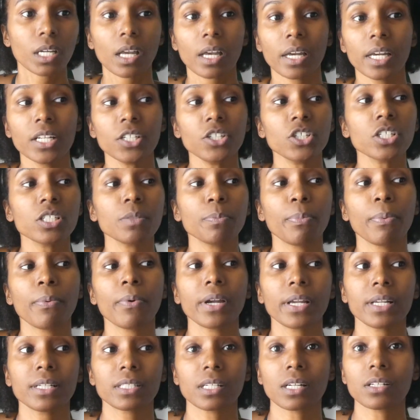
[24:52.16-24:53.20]
it just
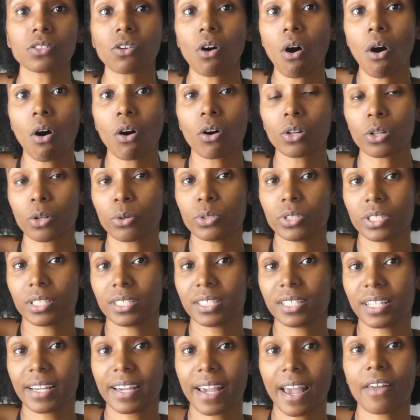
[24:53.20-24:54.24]
brings us all closer
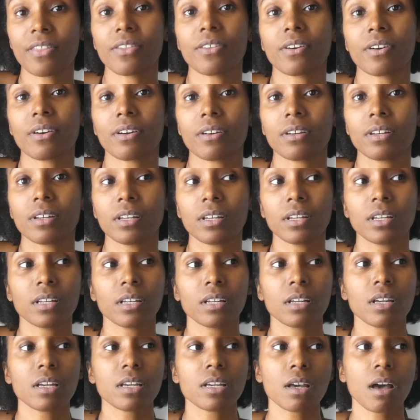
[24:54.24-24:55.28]
together
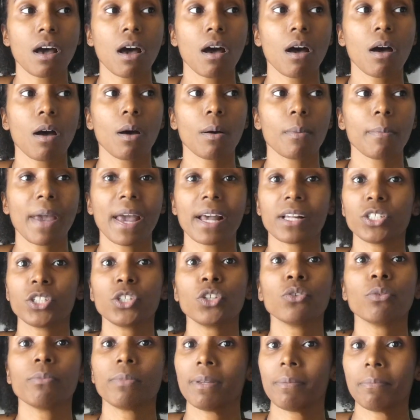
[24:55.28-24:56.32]
as
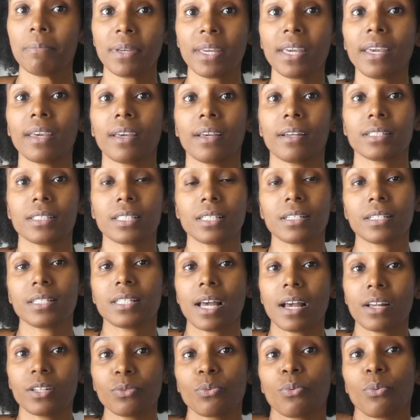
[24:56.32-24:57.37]
human beings, because
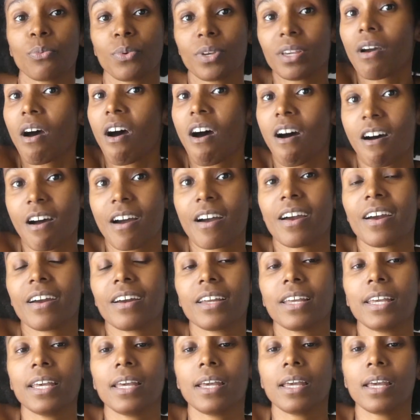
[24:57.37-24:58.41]
that's what we are.
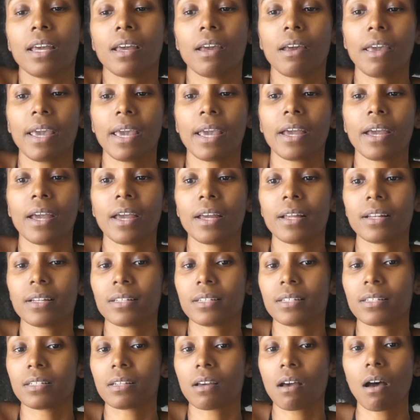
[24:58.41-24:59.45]

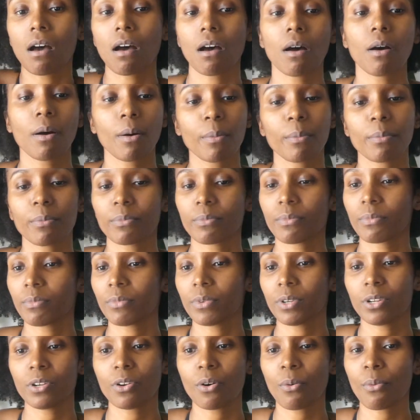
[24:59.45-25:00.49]
And
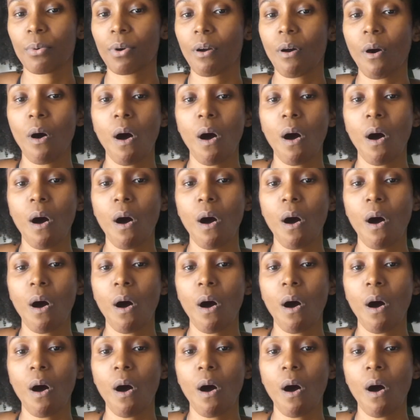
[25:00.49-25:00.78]
we're